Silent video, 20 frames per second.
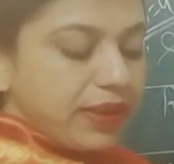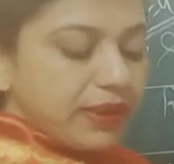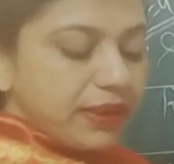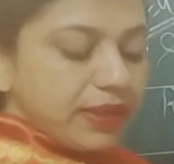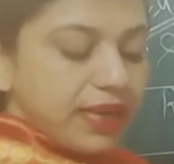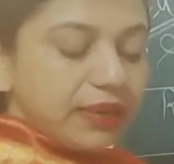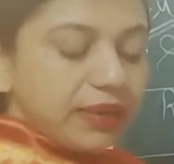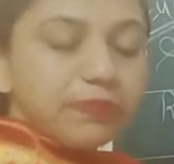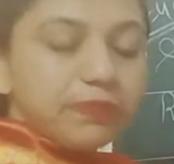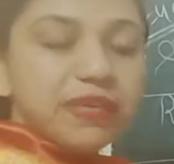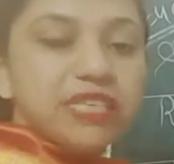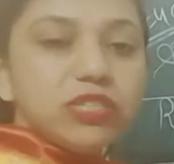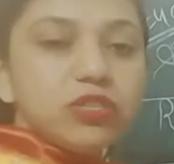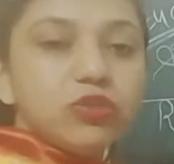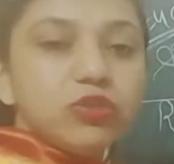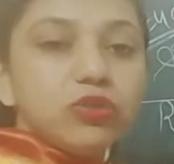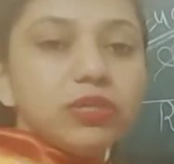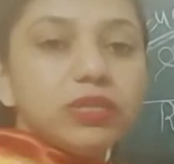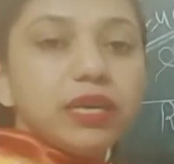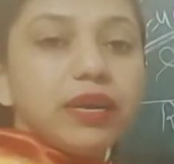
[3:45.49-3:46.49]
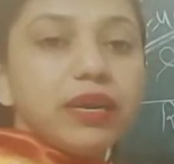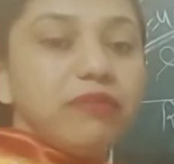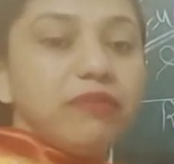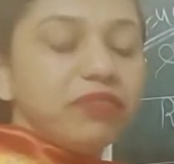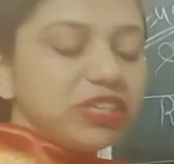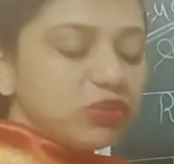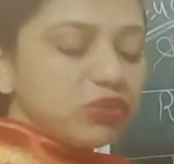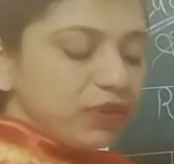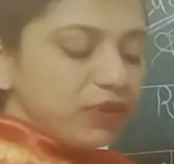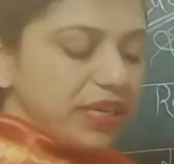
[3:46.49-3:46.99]
That means to say
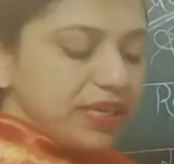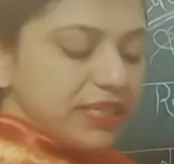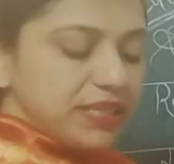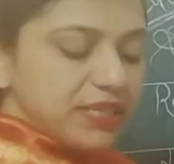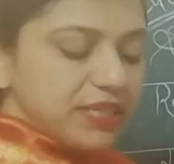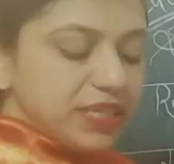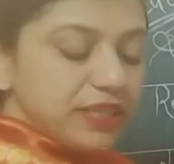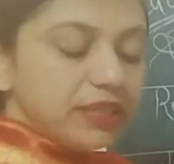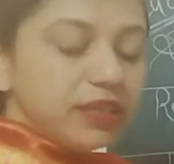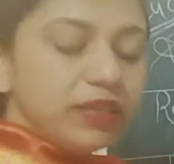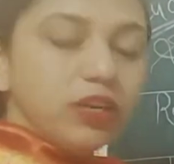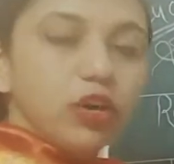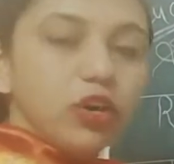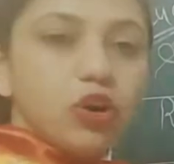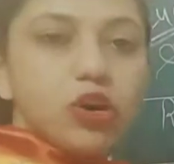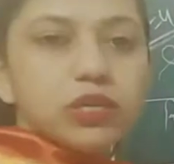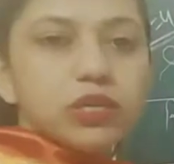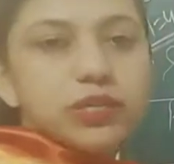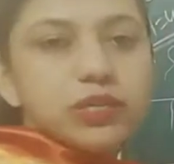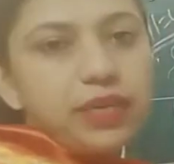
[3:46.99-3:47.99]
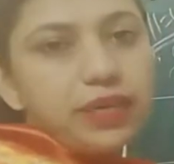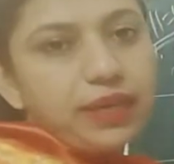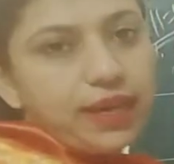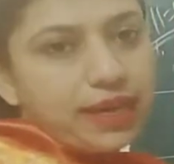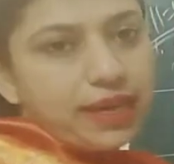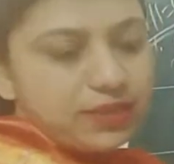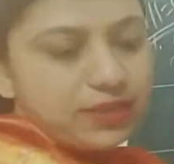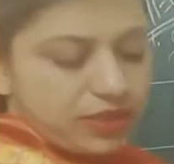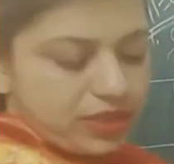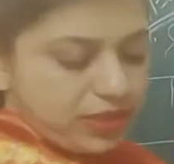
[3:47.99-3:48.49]
which we considered lost in
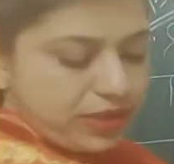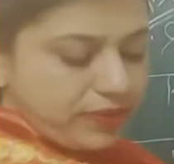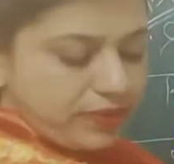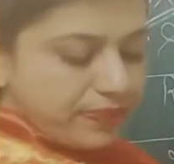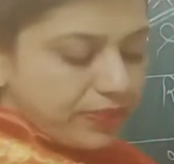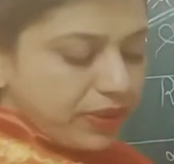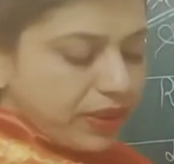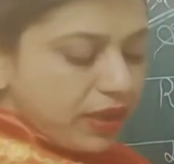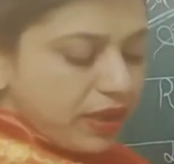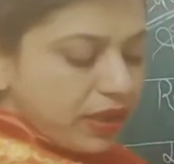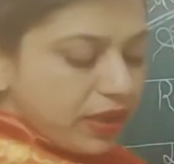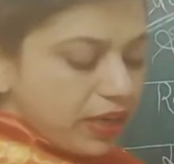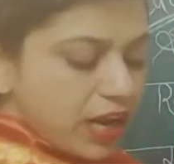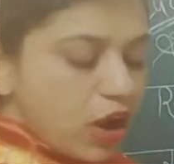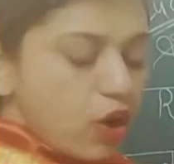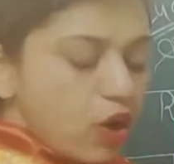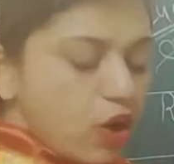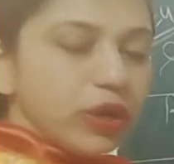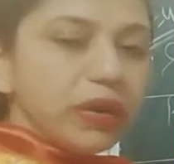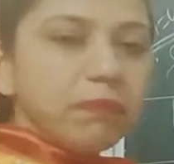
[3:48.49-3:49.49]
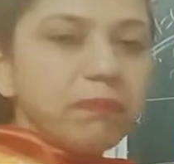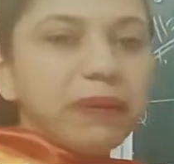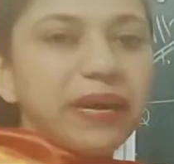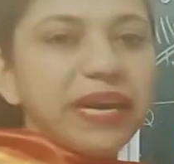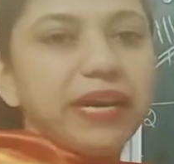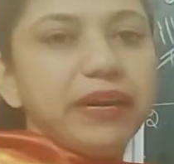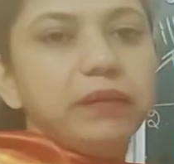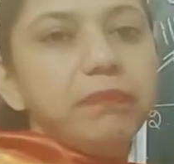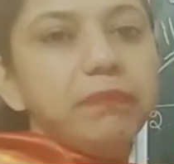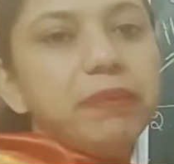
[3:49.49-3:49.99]
last year. Now he
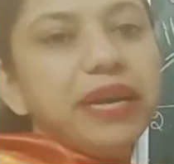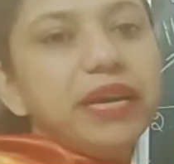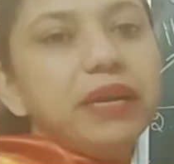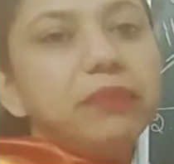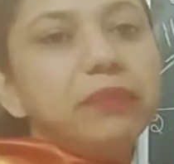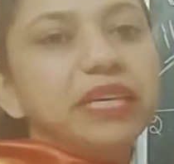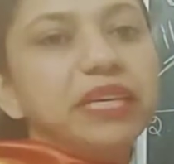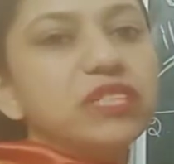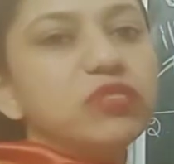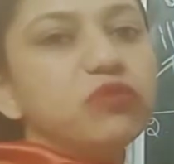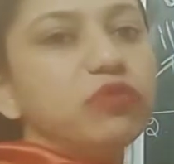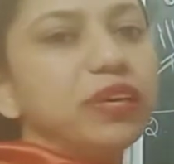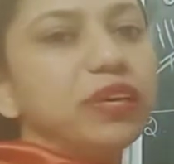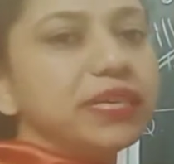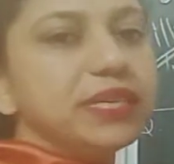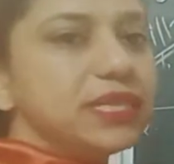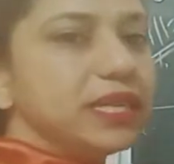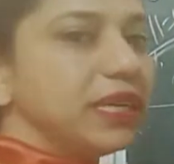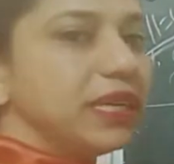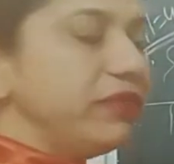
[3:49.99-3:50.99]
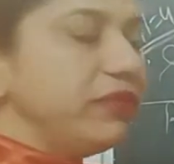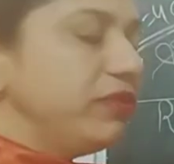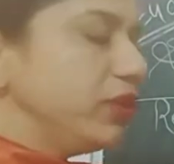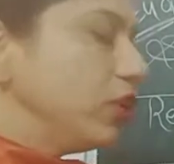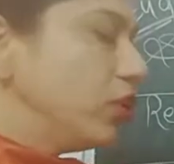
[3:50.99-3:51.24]
paid. Paid means we received.